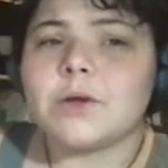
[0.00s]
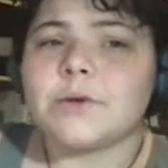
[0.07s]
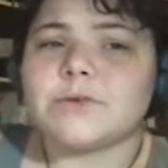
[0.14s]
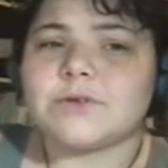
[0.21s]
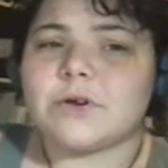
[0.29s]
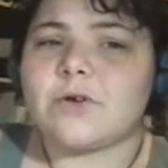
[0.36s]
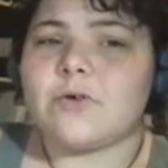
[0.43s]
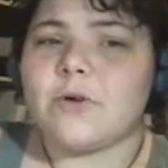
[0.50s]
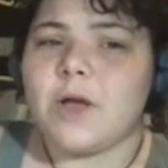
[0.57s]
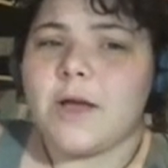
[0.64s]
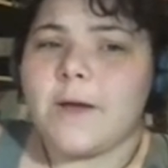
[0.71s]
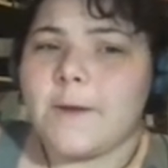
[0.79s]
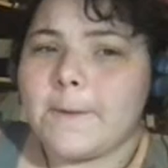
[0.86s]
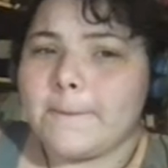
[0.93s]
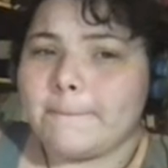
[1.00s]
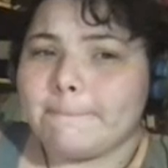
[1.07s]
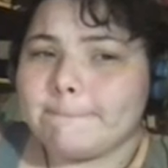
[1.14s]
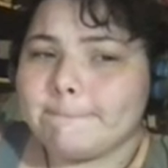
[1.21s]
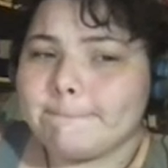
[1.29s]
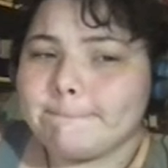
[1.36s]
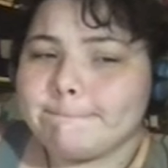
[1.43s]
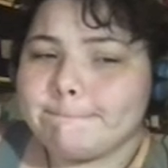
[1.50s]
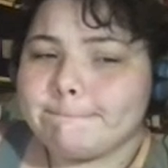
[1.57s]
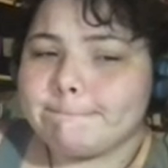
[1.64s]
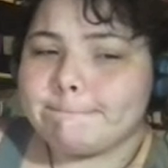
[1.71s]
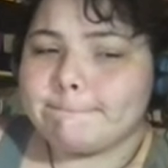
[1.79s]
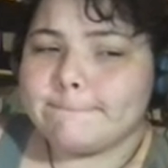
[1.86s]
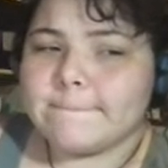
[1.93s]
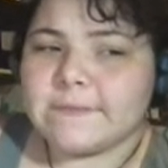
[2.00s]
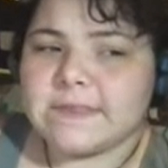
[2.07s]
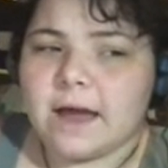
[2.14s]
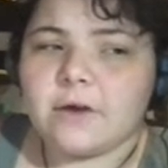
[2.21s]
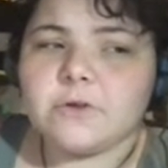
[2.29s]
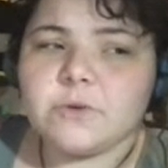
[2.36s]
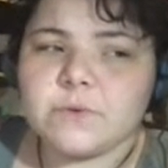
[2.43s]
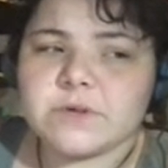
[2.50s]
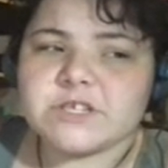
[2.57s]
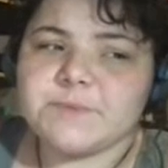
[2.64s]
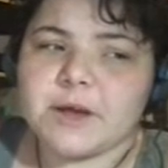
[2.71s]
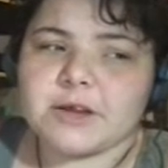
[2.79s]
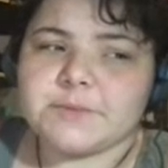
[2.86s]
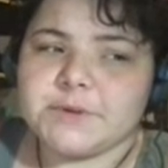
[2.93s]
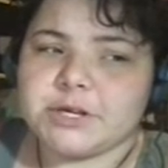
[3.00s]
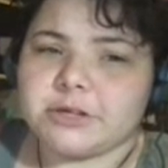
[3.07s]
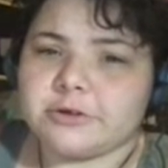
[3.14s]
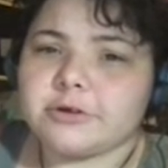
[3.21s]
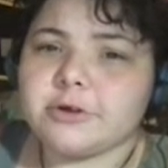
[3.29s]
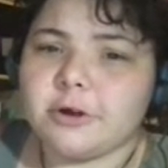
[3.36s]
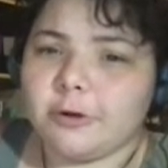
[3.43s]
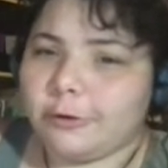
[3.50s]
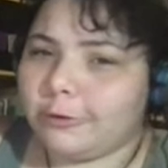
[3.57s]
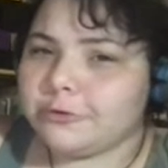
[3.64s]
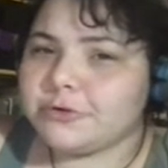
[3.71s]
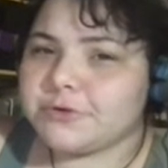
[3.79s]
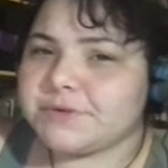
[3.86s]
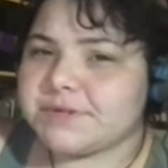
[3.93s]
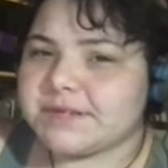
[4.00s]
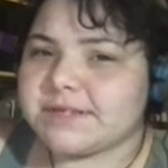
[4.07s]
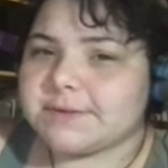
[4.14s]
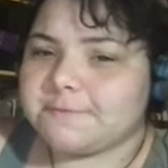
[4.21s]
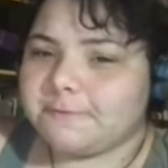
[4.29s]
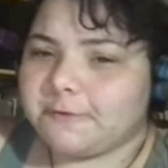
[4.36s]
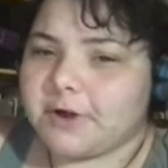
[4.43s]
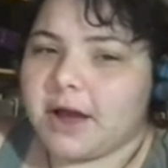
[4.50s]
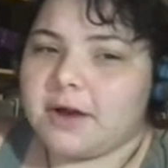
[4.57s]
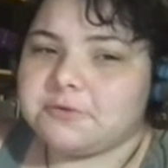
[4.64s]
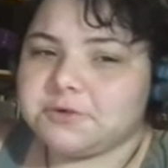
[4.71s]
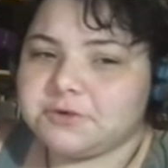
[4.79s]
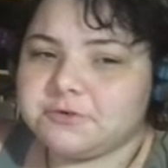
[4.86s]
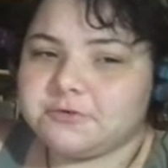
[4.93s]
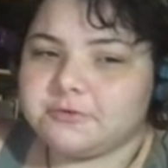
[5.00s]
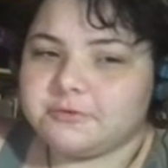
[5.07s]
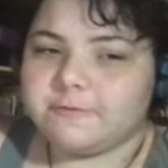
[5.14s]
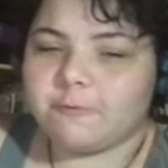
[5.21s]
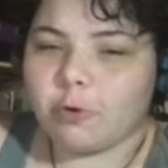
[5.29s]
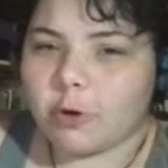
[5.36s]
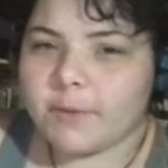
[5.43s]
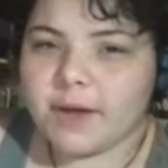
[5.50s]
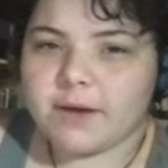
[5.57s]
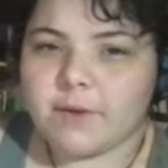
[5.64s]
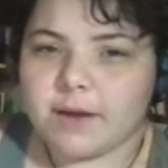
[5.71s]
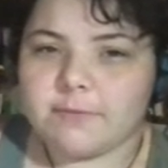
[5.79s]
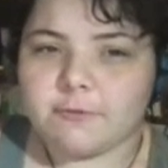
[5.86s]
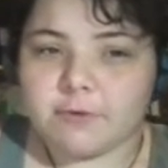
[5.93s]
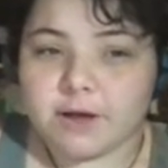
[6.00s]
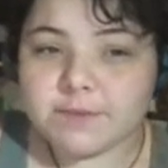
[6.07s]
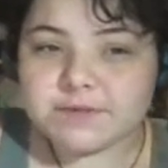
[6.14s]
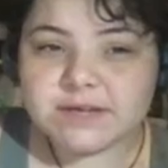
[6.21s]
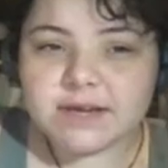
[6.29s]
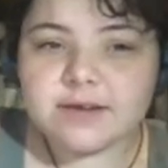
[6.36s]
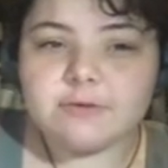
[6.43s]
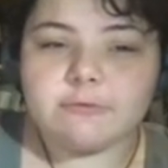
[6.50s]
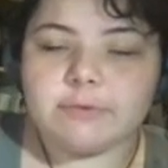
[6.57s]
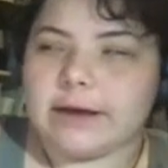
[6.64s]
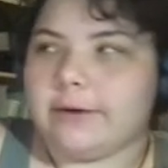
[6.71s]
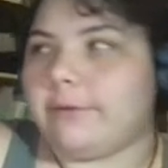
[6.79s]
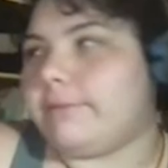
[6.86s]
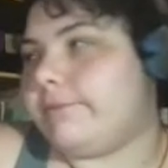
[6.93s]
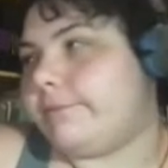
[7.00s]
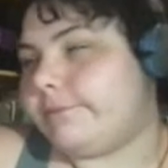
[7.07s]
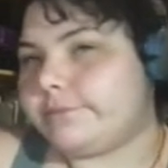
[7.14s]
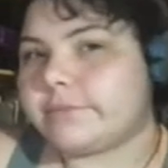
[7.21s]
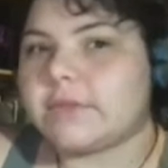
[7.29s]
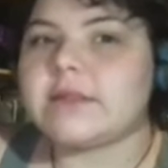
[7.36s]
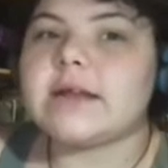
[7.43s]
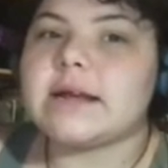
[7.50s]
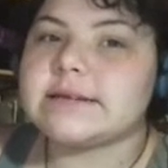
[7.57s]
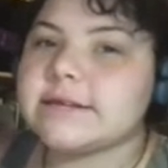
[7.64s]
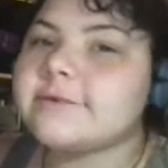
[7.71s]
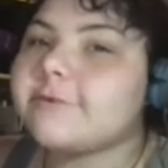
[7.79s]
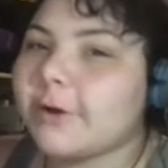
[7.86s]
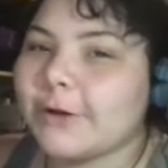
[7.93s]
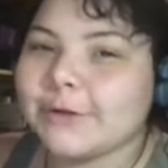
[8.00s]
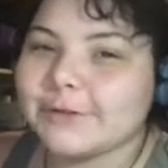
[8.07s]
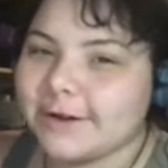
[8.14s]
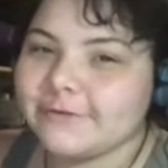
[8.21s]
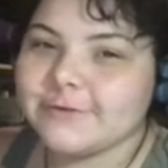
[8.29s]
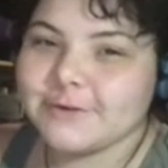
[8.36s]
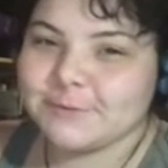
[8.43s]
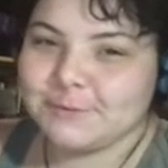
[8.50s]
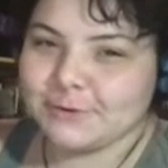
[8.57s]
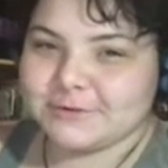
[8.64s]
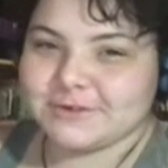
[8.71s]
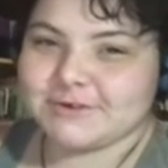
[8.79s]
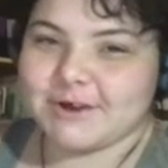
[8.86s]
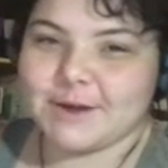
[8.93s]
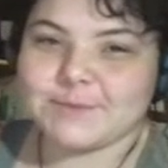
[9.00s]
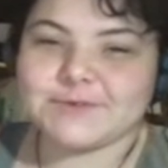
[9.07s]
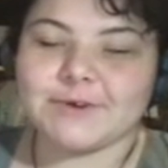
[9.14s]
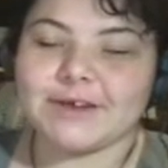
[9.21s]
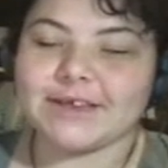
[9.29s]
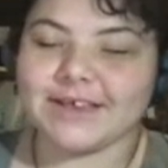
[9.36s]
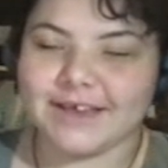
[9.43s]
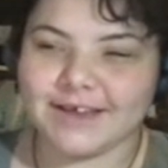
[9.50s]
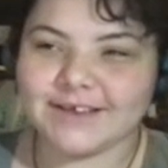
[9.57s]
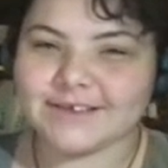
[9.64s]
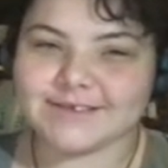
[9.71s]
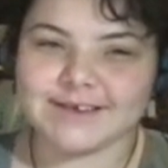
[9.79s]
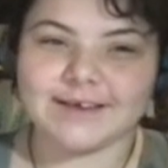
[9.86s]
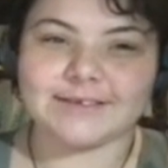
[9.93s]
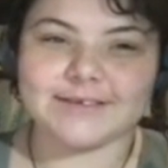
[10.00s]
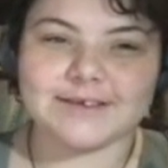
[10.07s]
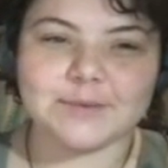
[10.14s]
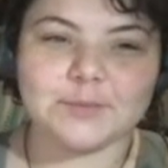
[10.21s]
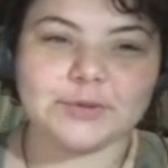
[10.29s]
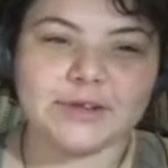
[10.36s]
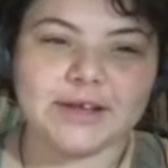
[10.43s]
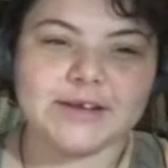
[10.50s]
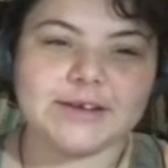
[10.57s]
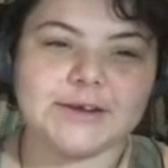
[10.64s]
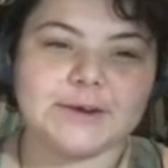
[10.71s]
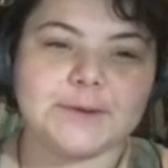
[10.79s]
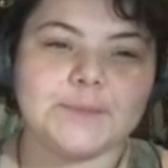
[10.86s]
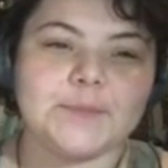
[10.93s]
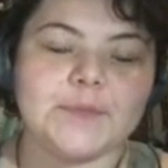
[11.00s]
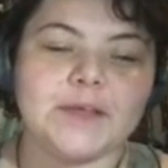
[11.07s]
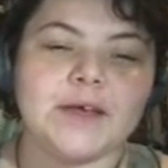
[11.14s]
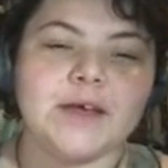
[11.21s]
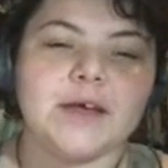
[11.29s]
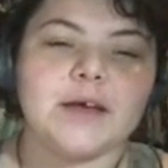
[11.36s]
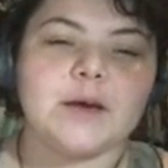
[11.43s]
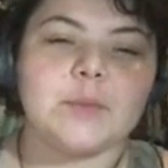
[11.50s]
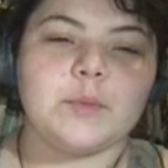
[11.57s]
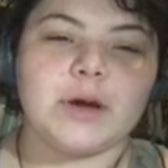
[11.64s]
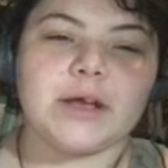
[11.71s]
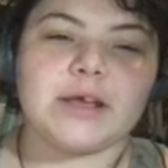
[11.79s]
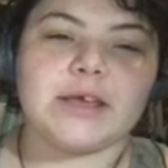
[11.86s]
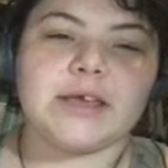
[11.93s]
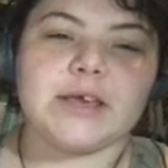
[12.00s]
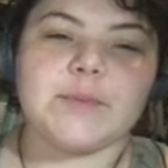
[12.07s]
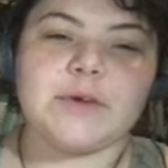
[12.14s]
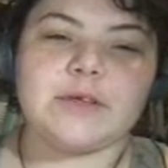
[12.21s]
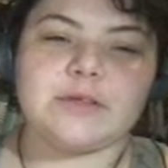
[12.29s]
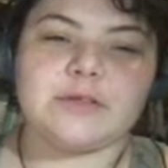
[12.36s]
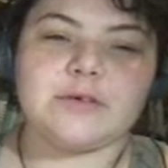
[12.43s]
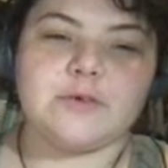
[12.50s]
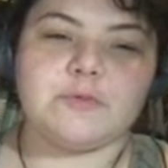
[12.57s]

So now you expect me to learn a whole new system for how to format my website? Well, I did fall in love with Bootstrap, so I can't exactly complain here. But keeping the